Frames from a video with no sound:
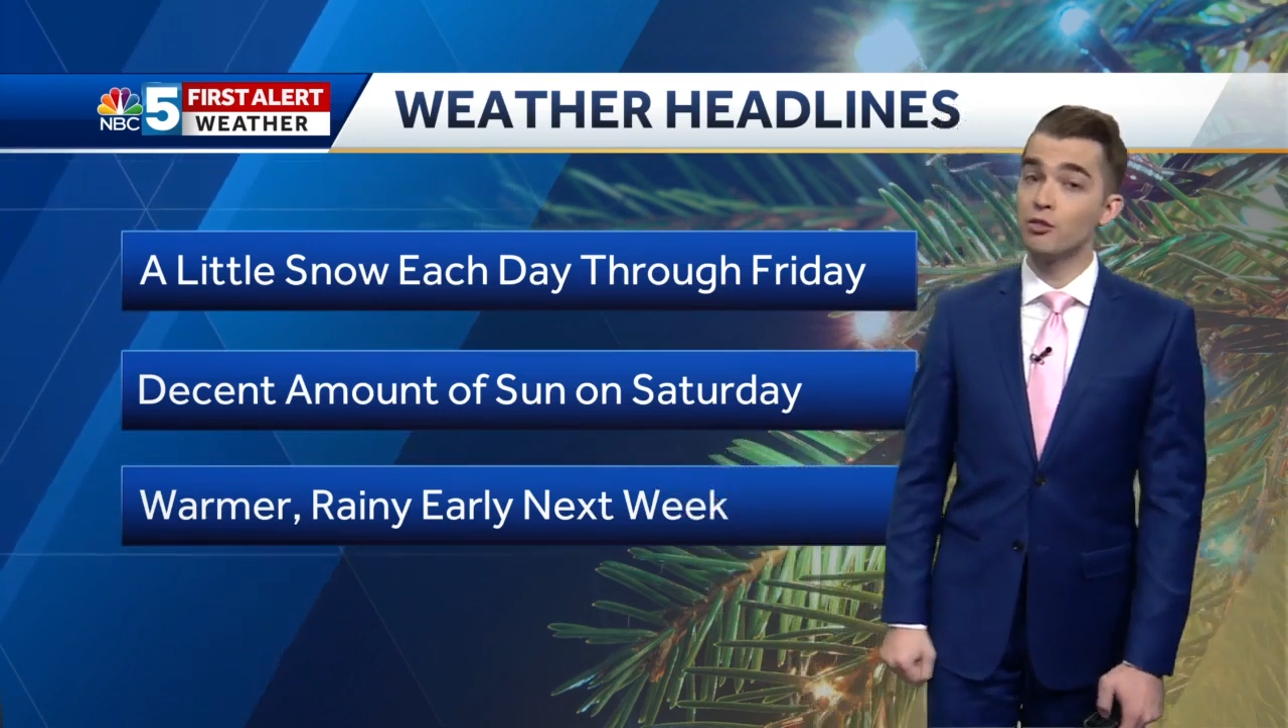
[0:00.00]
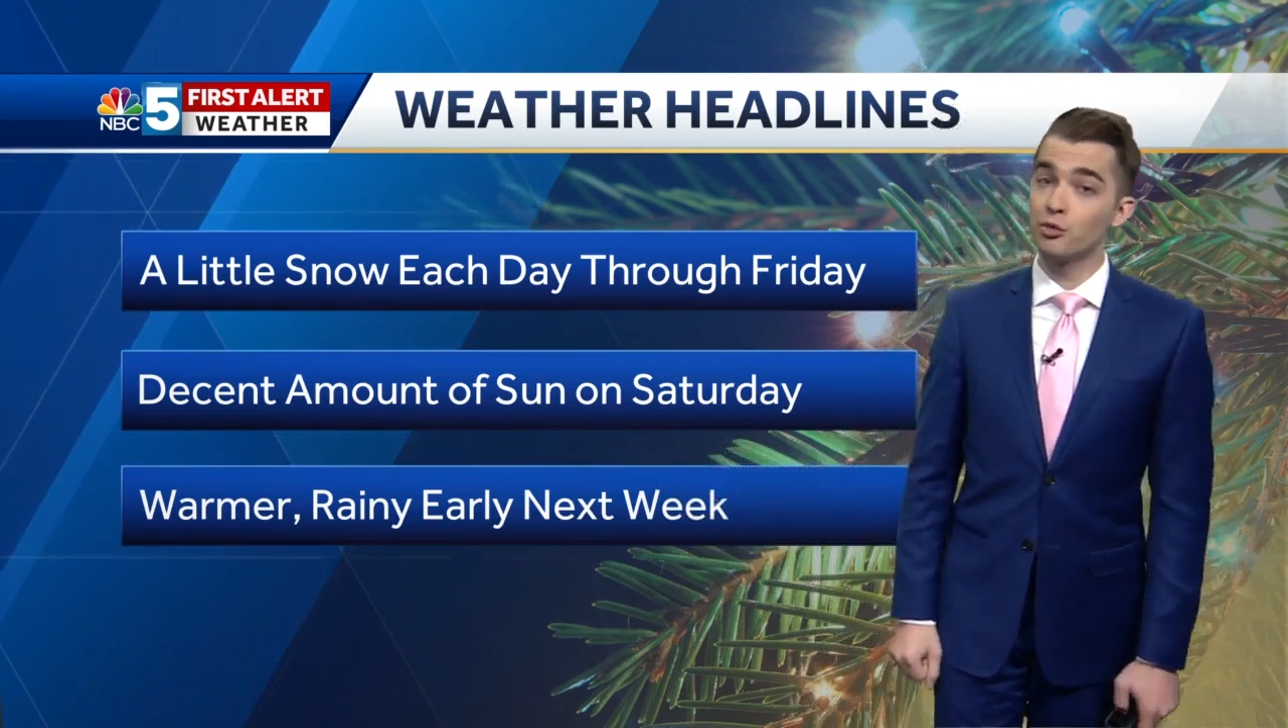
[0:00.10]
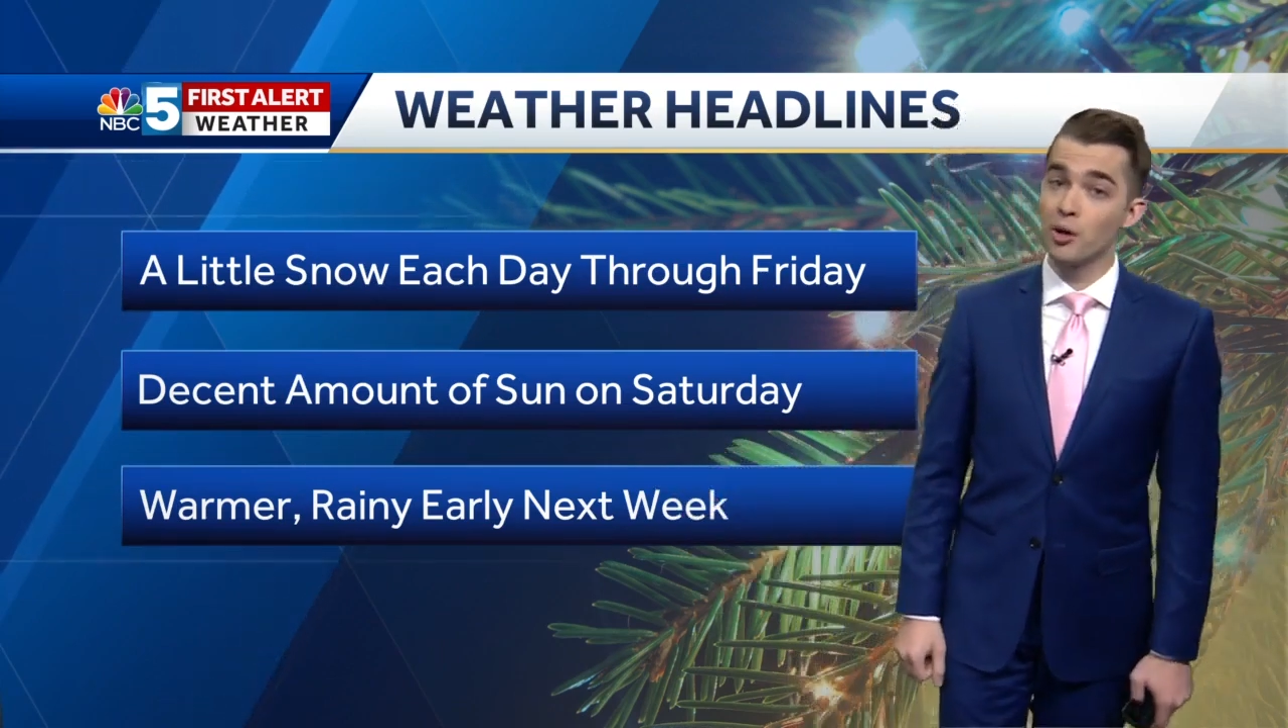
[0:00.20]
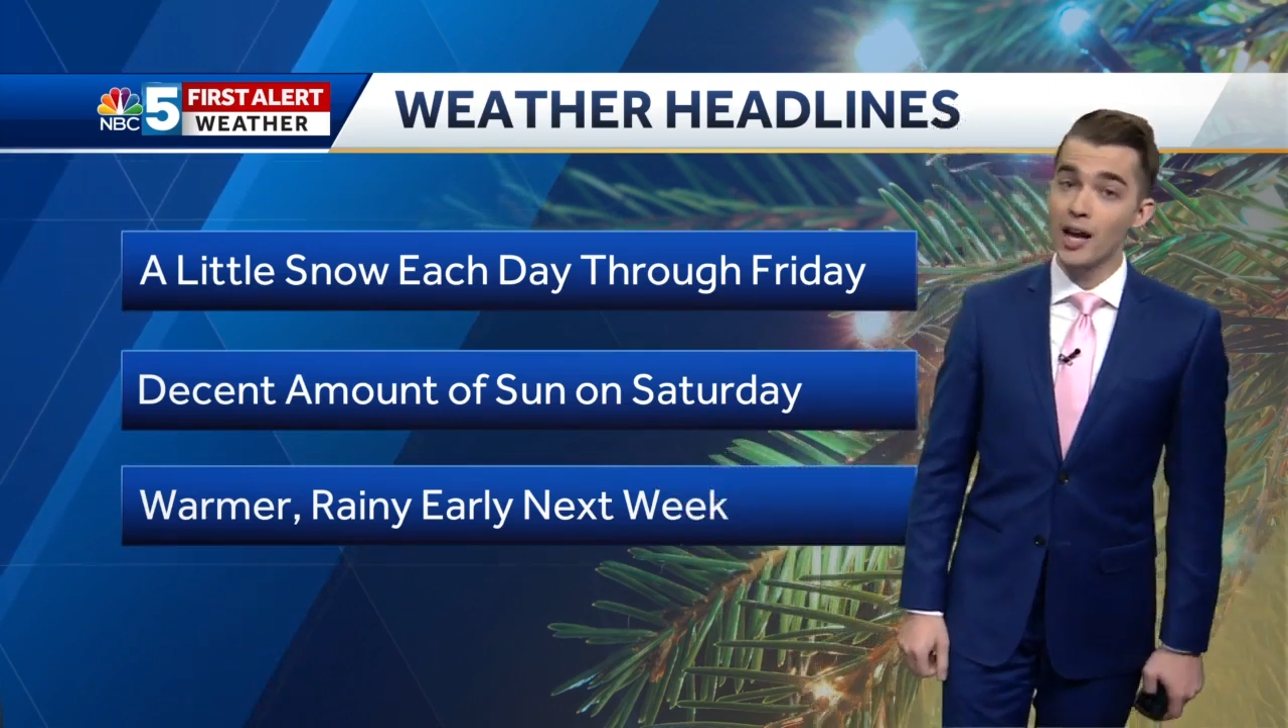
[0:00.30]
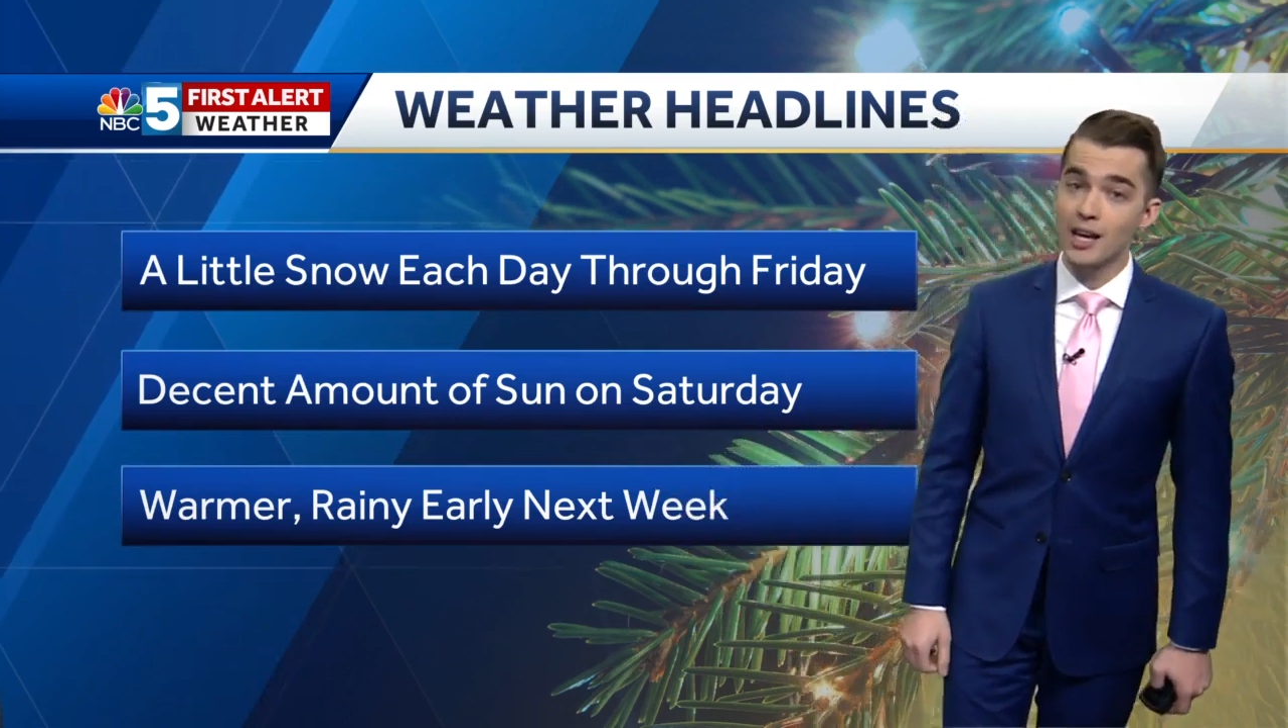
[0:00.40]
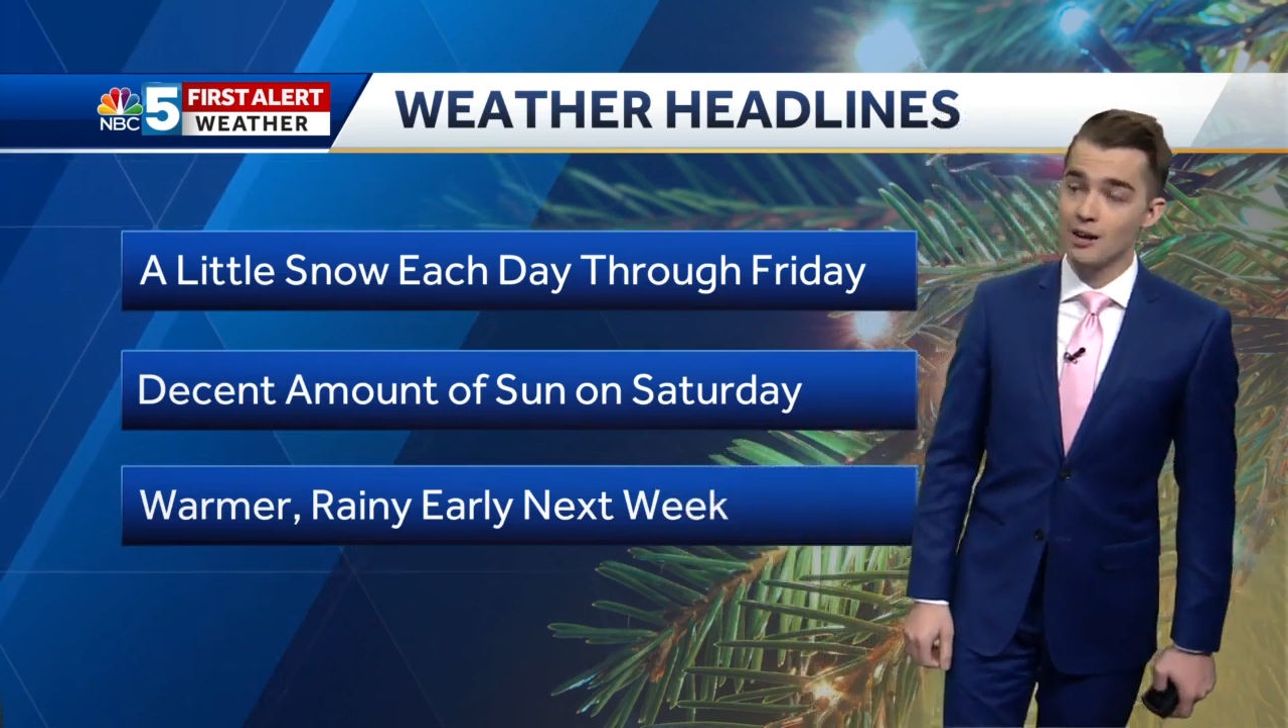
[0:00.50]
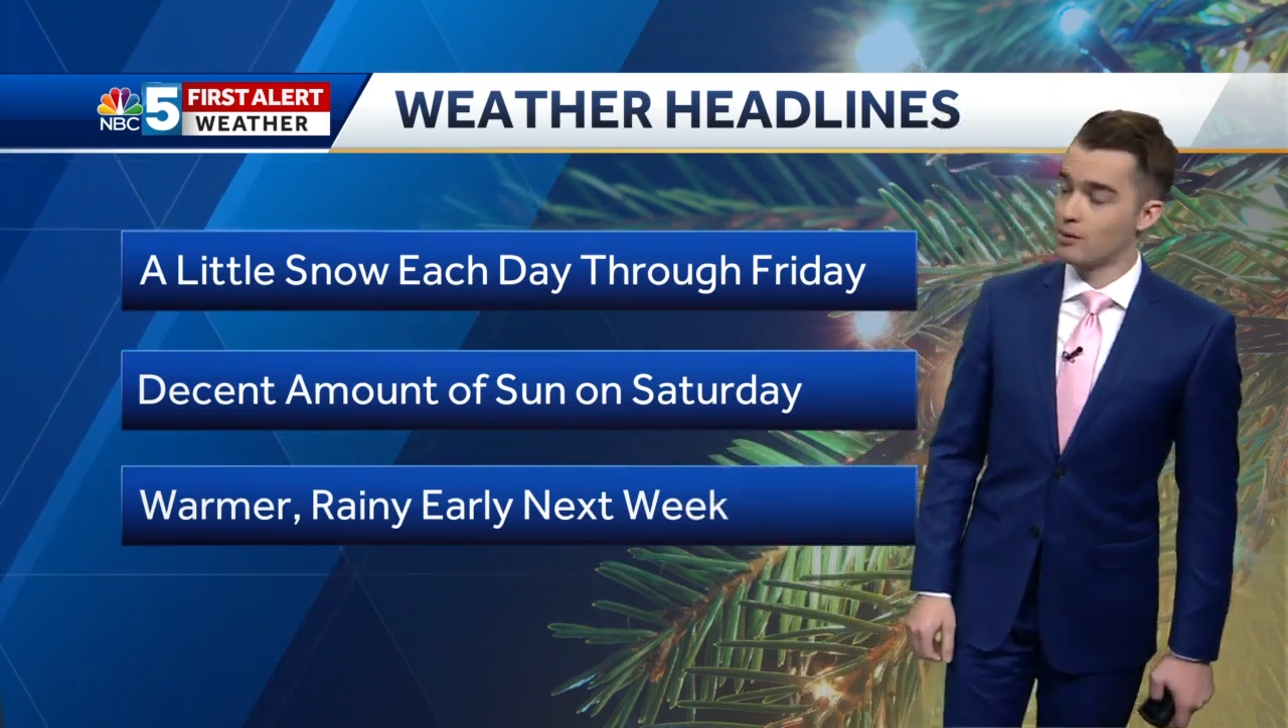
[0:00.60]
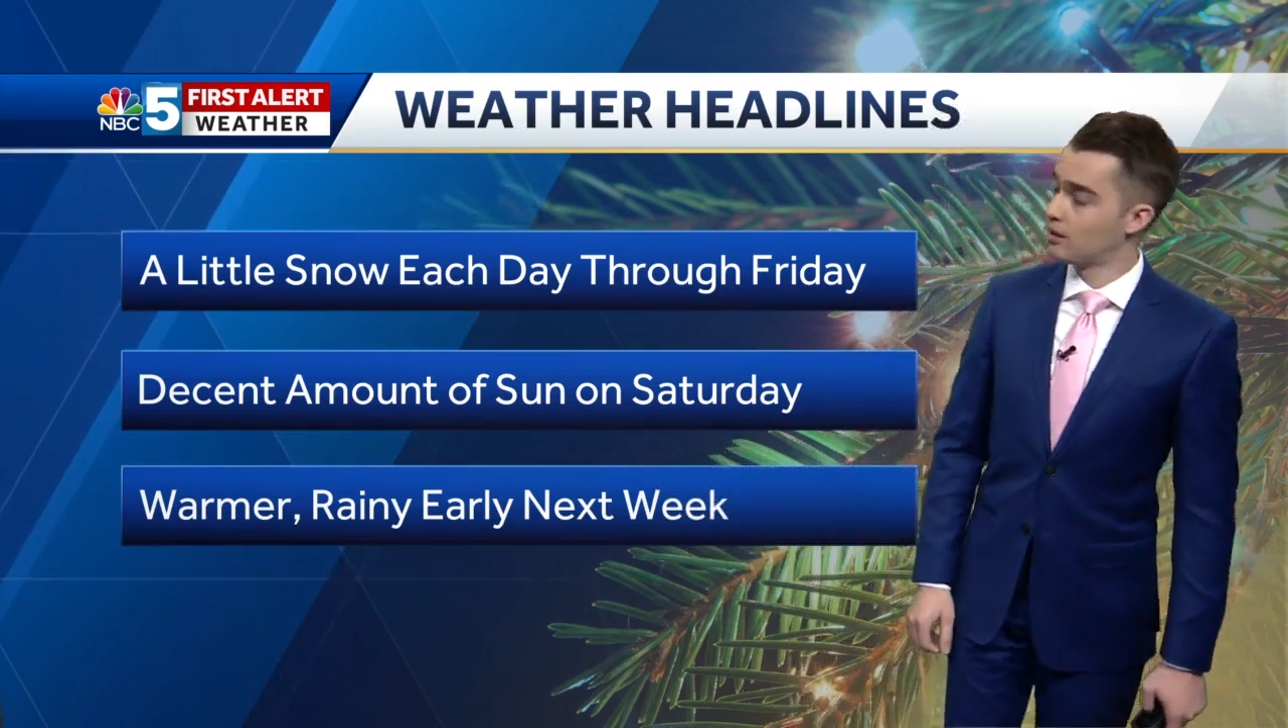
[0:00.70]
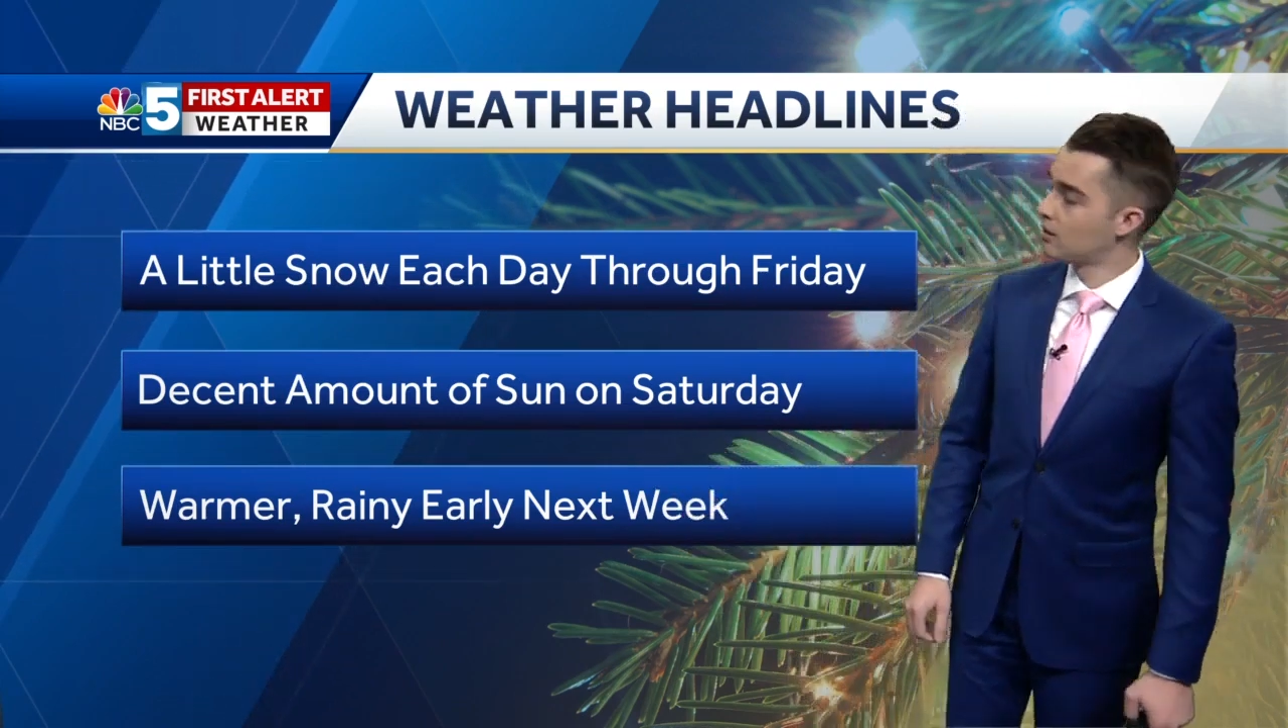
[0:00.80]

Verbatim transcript: Friday when